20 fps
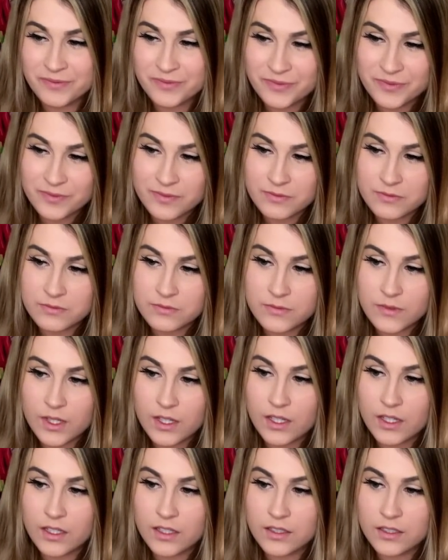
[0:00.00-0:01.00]

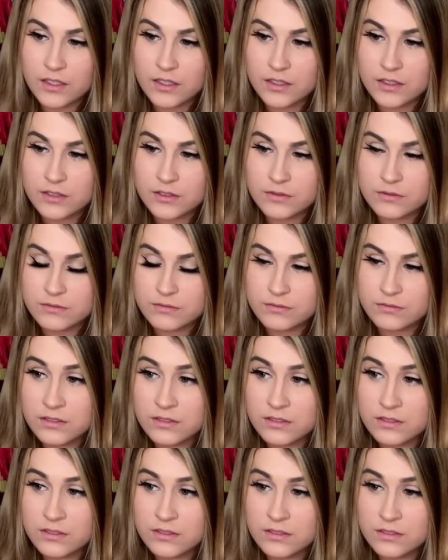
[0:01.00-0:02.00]

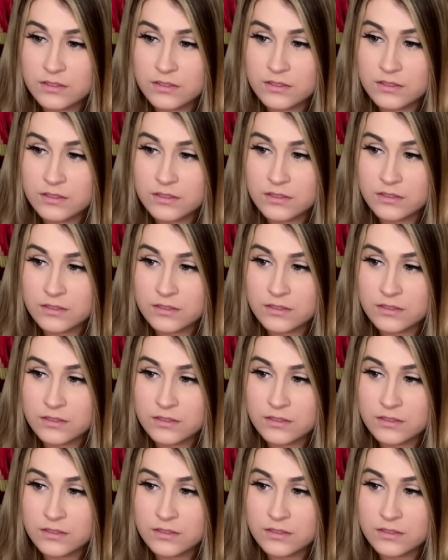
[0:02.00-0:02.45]
[no speech]